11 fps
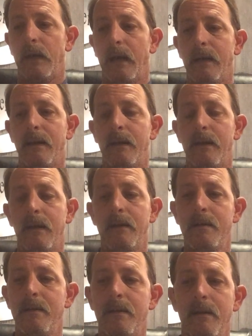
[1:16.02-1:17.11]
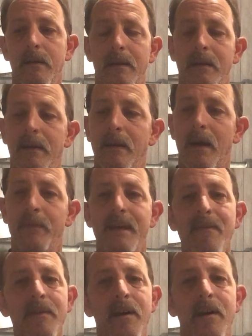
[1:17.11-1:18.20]
and I was
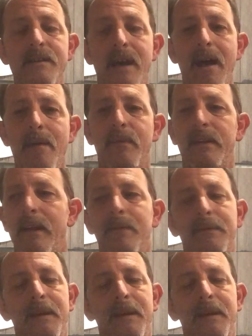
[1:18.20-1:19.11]
having a hard time with it. I was